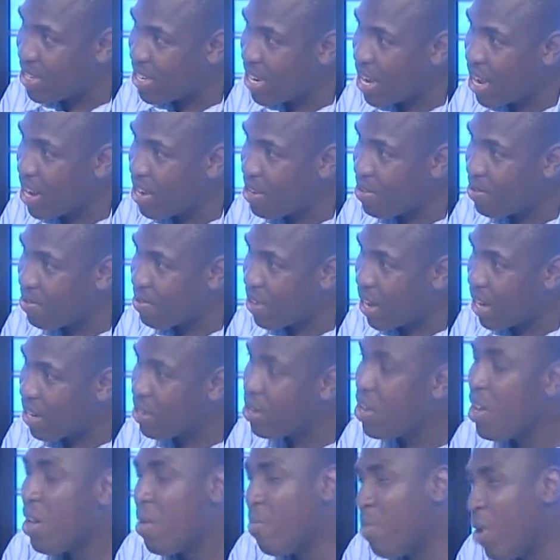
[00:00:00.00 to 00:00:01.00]
unfairly Yeah.
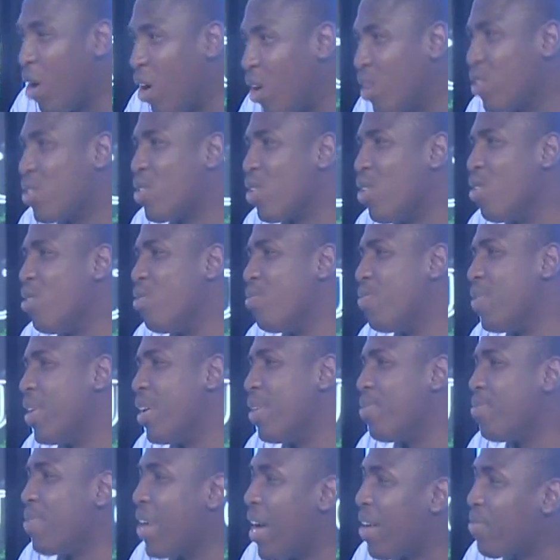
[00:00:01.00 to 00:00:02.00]
And, but although,
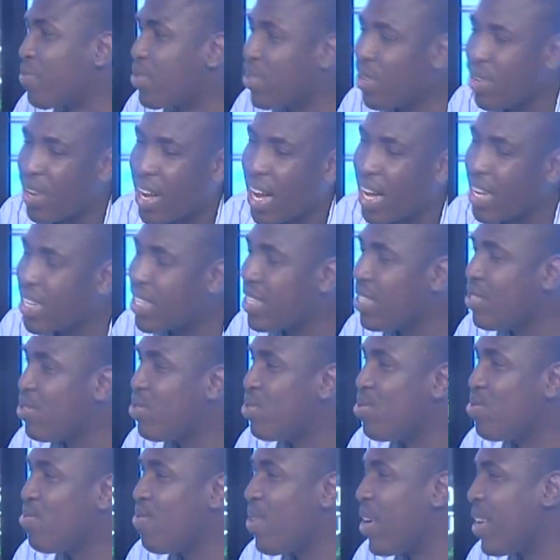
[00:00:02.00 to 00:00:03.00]
well, we have to look at it in
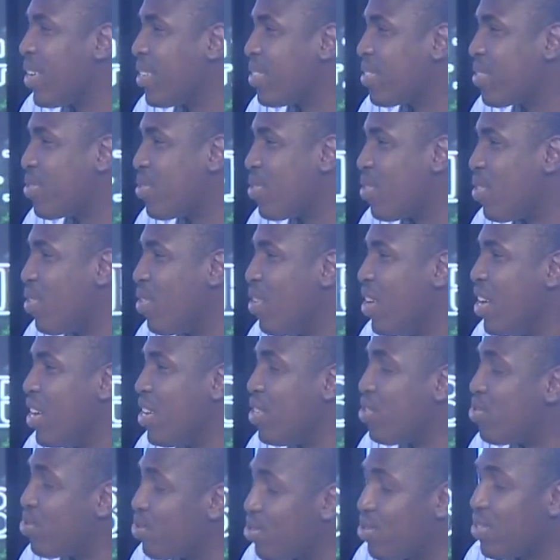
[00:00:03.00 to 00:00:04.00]
two ways. You know,
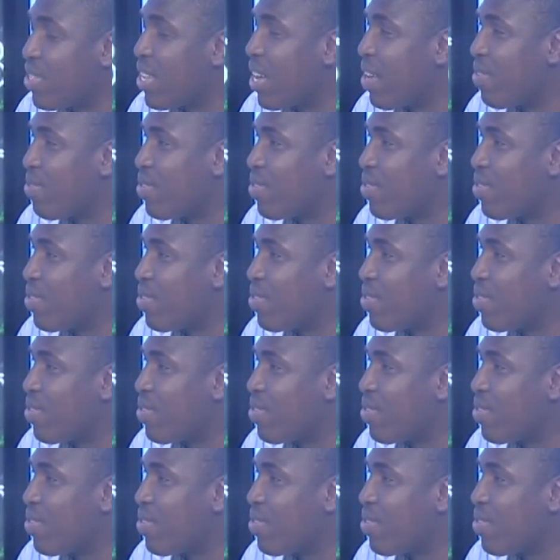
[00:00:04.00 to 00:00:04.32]
he shouldn't